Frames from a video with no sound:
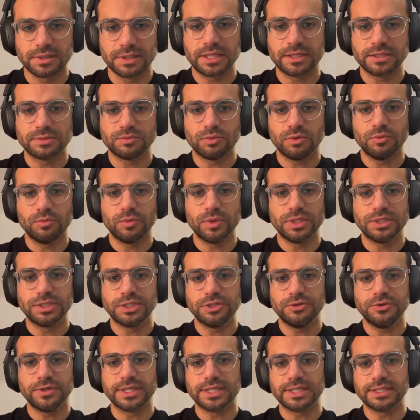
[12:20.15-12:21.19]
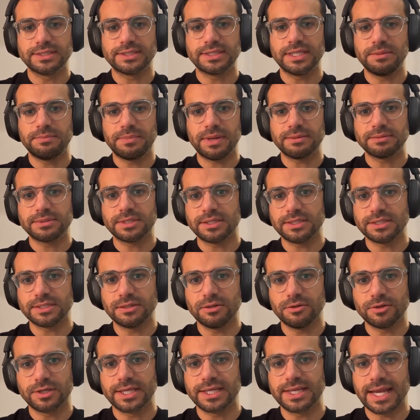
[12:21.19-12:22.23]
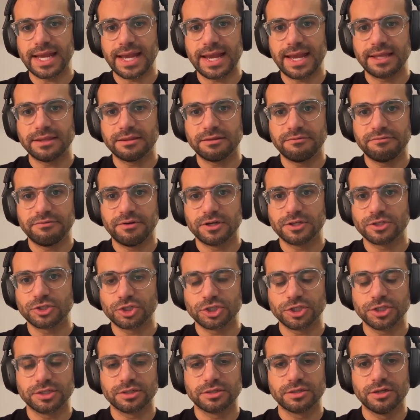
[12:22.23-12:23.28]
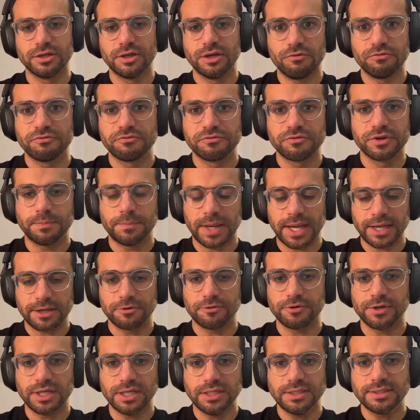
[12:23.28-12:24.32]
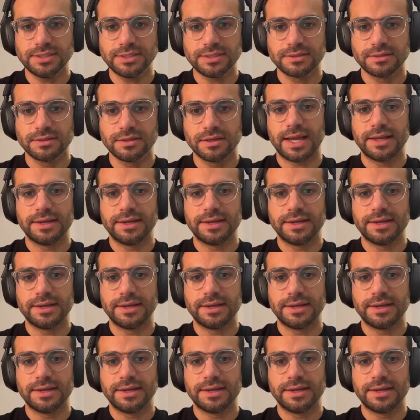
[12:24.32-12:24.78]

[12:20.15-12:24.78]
because what we're doing is C-Peptide is looking at the function of the pancreas